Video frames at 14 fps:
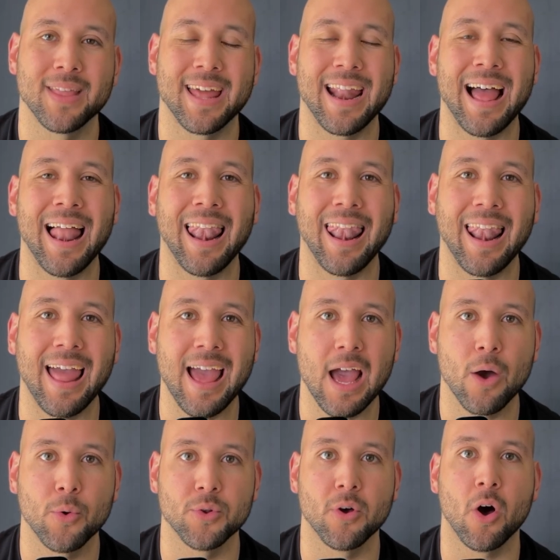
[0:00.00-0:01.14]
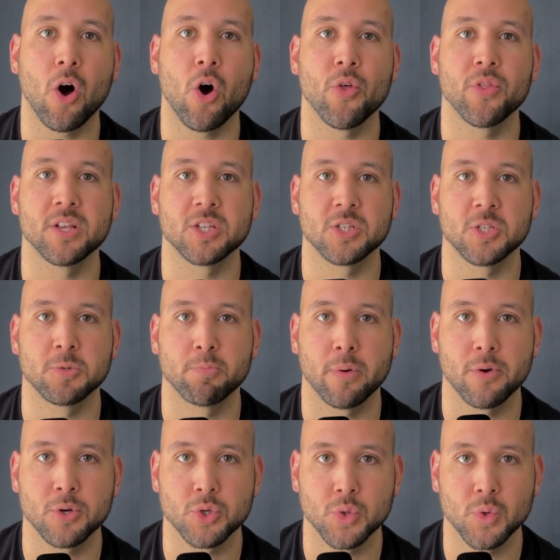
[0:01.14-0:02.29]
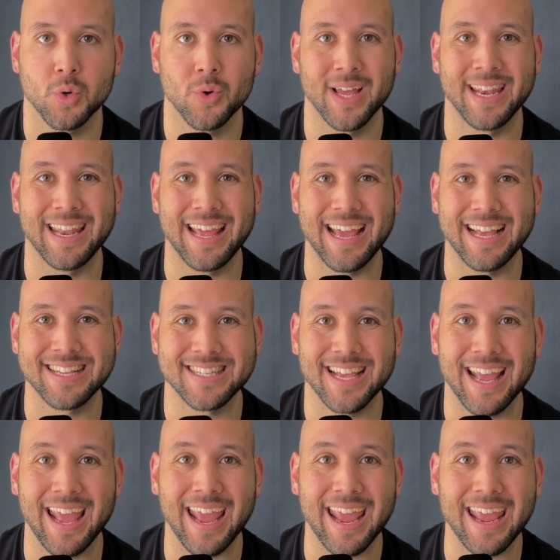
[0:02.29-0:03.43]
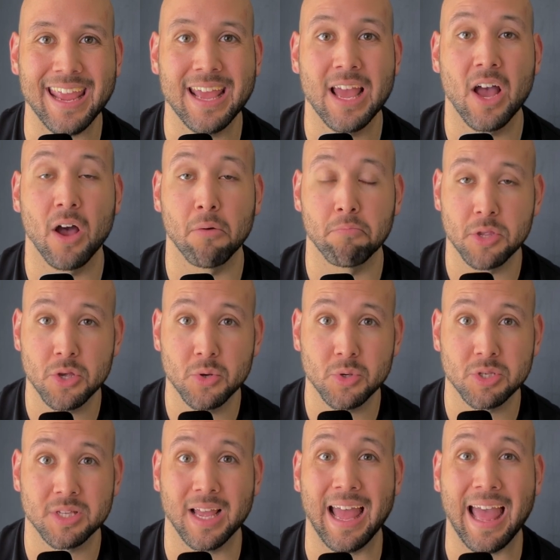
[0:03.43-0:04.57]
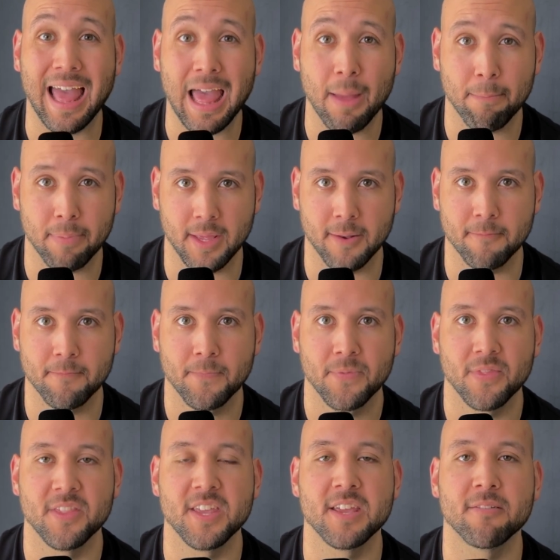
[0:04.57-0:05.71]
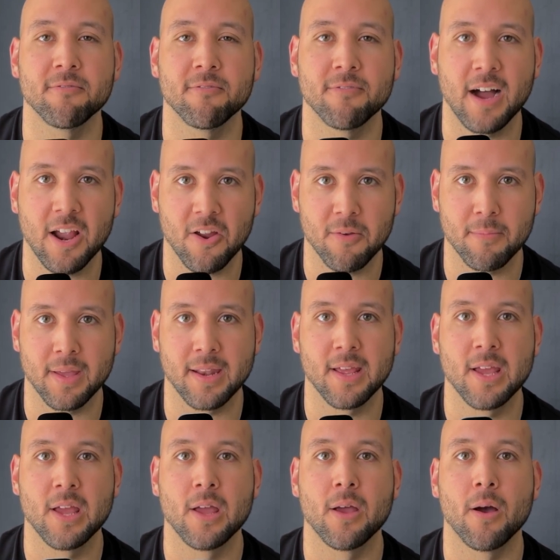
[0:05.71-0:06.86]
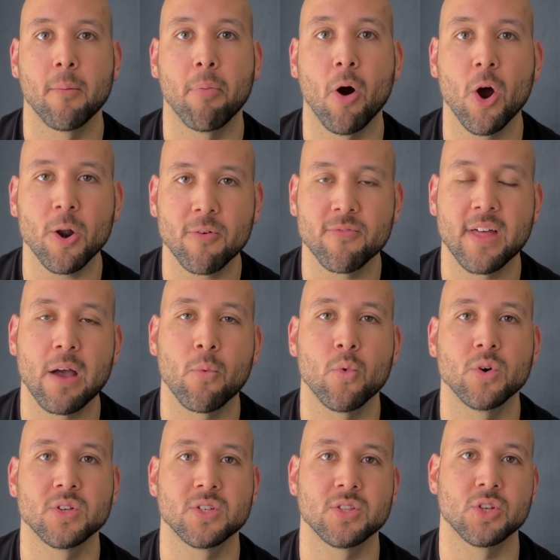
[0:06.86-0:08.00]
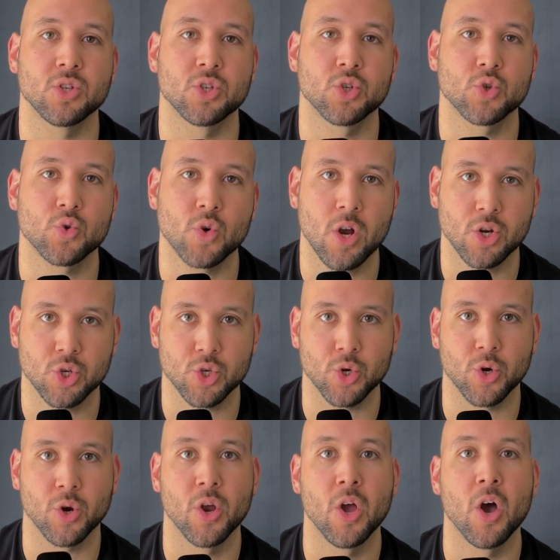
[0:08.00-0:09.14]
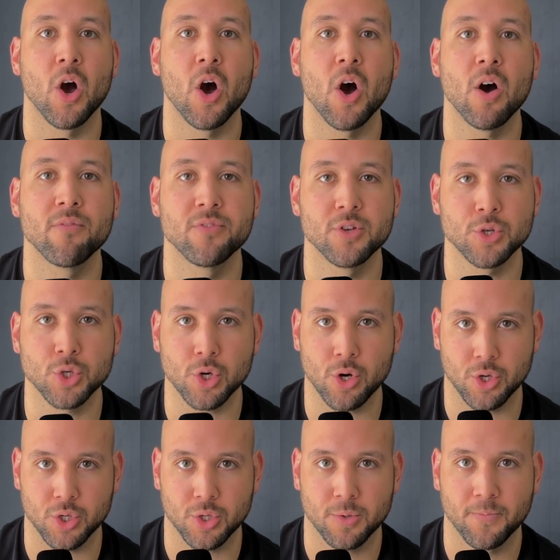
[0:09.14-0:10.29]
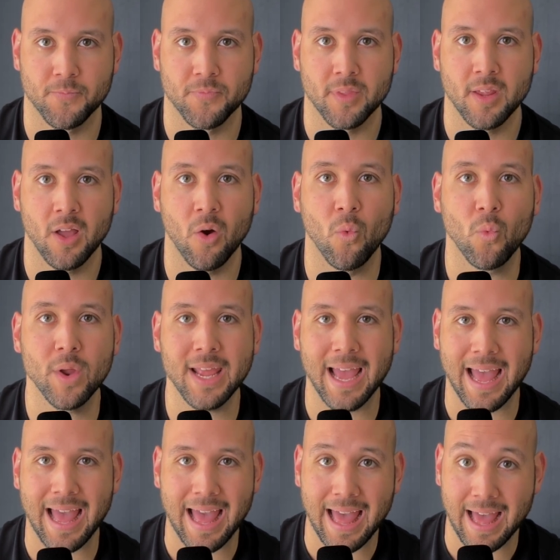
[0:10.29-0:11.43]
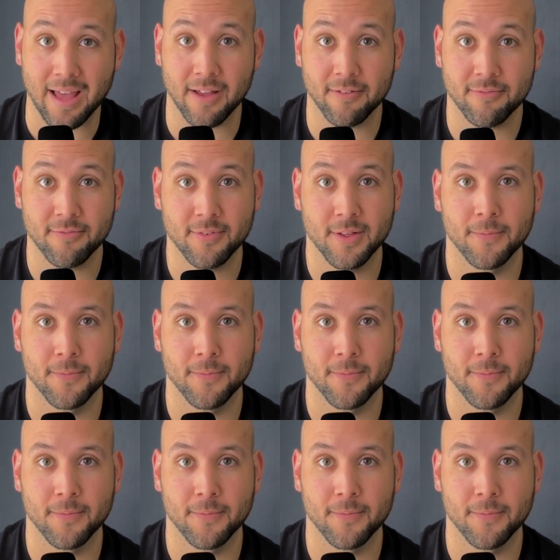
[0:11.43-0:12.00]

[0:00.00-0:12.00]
that allowed all this spiritual and SA abuse to happen, the environment, part of that was the structure of the church. We have